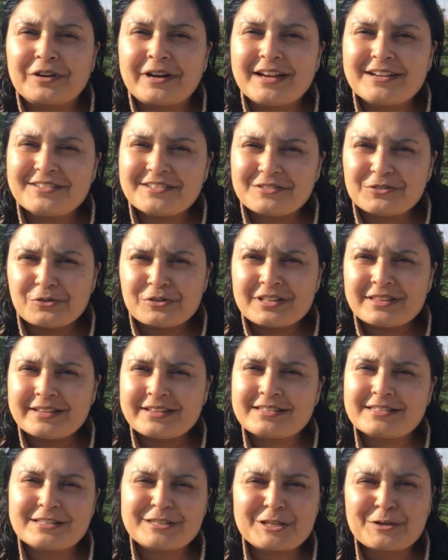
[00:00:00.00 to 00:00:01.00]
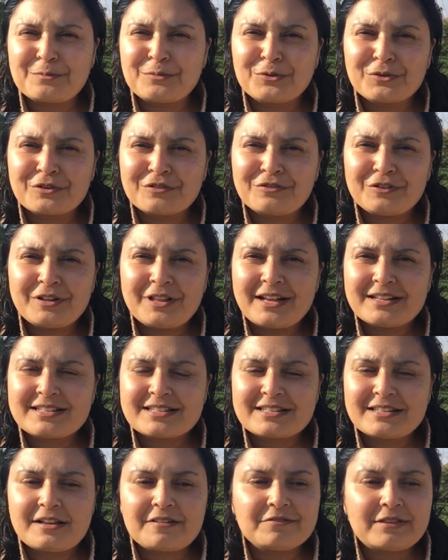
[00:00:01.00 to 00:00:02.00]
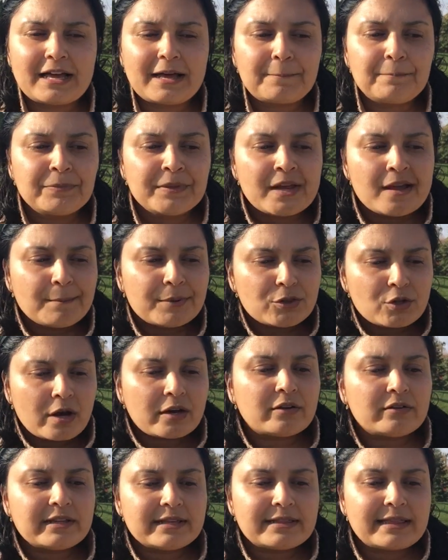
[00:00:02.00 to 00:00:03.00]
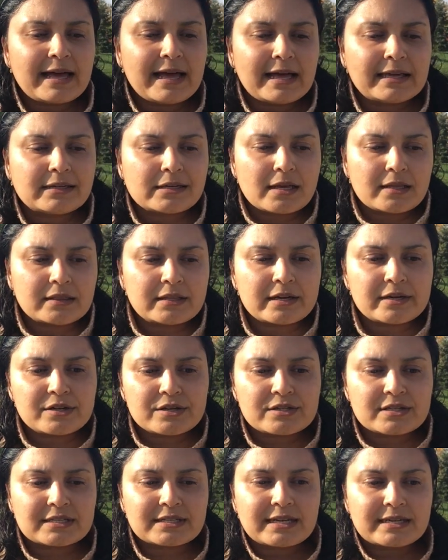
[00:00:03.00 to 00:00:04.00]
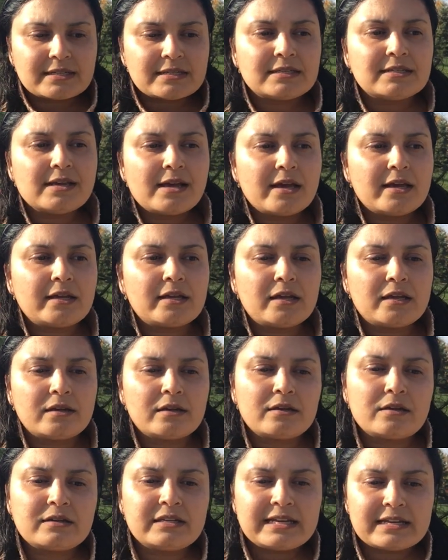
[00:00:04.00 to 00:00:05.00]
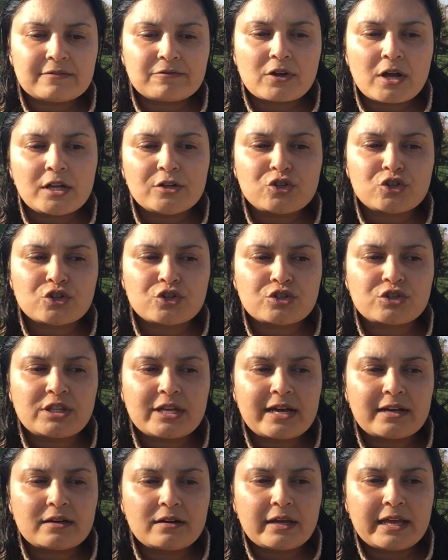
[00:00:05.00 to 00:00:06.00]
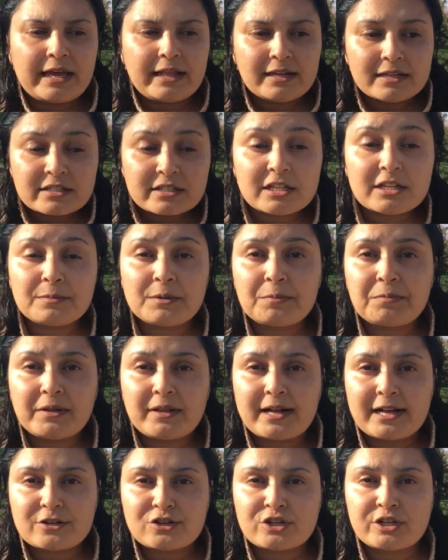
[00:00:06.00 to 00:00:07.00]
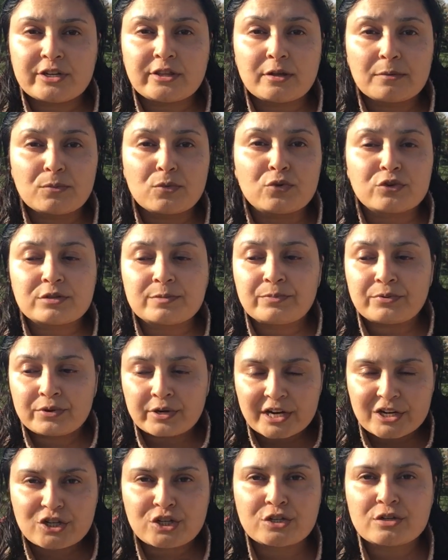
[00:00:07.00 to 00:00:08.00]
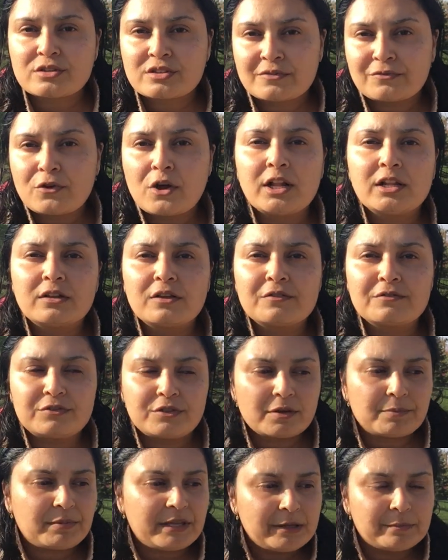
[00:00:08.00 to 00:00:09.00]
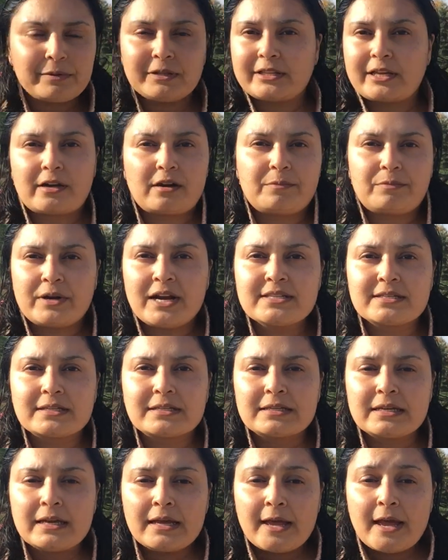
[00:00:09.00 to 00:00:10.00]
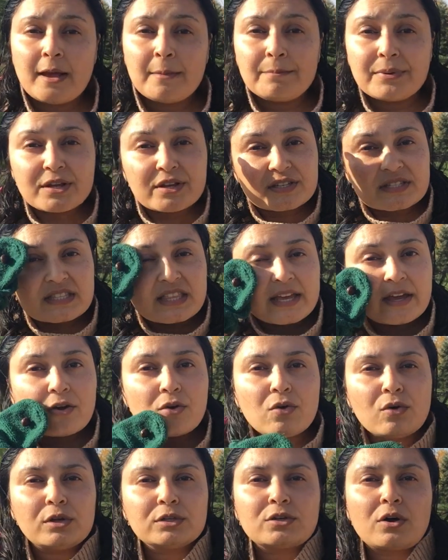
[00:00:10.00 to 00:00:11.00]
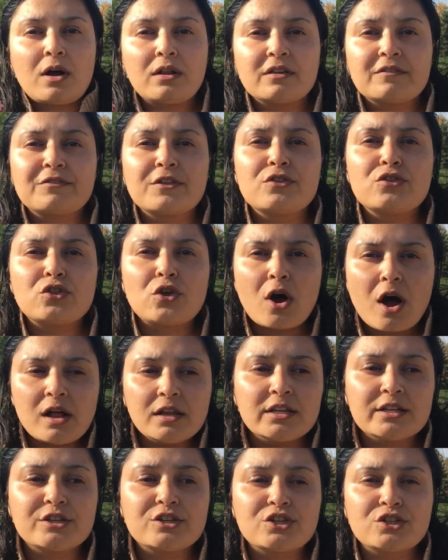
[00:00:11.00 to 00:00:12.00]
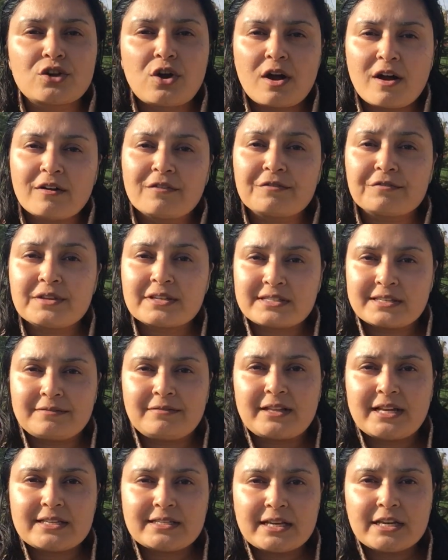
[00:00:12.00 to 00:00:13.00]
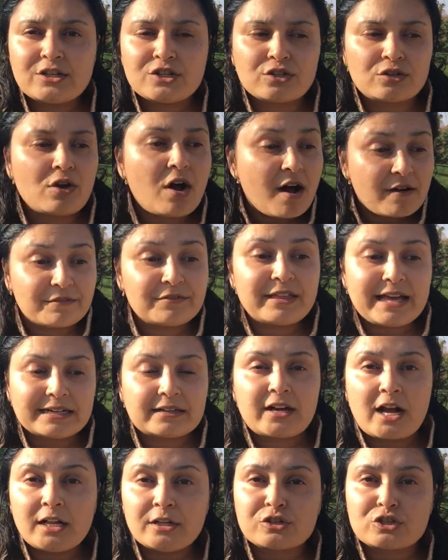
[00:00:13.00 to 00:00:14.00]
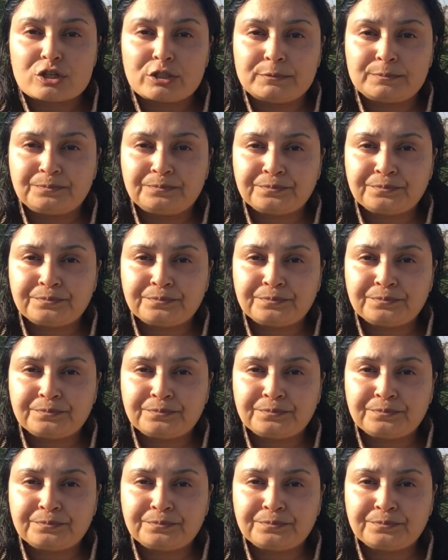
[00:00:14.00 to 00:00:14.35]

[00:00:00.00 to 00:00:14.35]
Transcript: right? Don't you think it's so beautiful? I just love that. But not only that, there is this idea in native cultures that elderly people are actually the most precious of all of the people that are present, because they hold all of the knowledge of the civilization, of that culture,